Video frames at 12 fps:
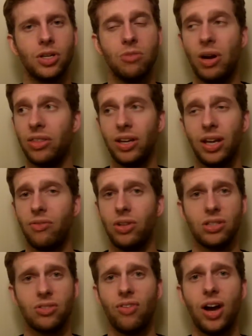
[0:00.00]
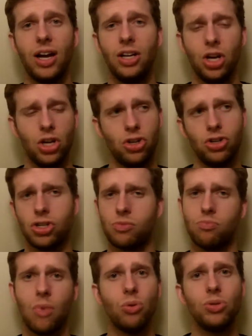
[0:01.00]
You might think everything's fine. You're
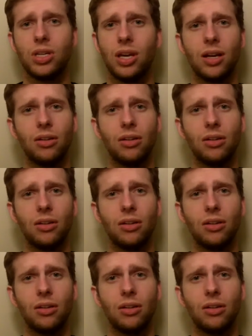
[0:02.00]
just moseying